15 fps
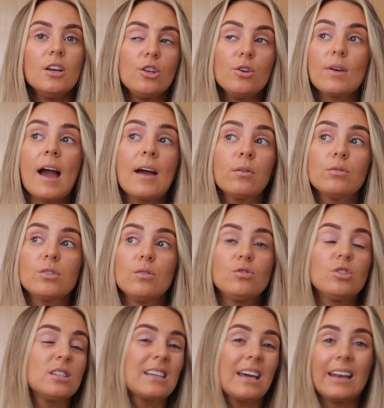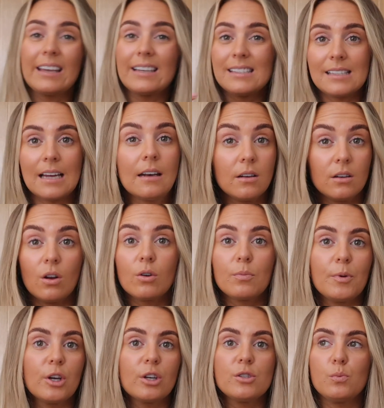You can also just get like standard
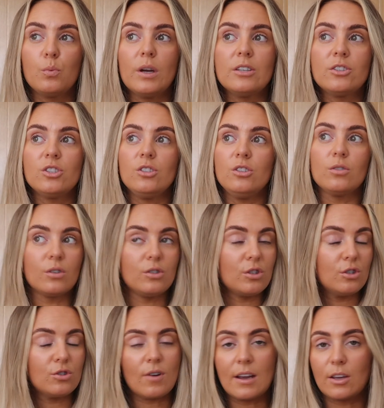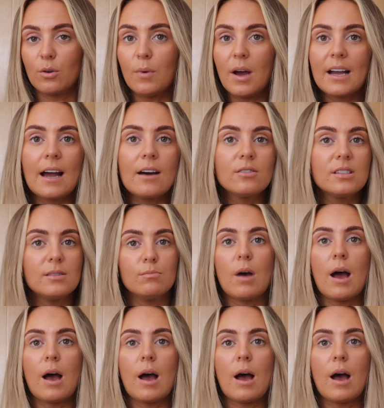logbooks, which you can just track your workouts.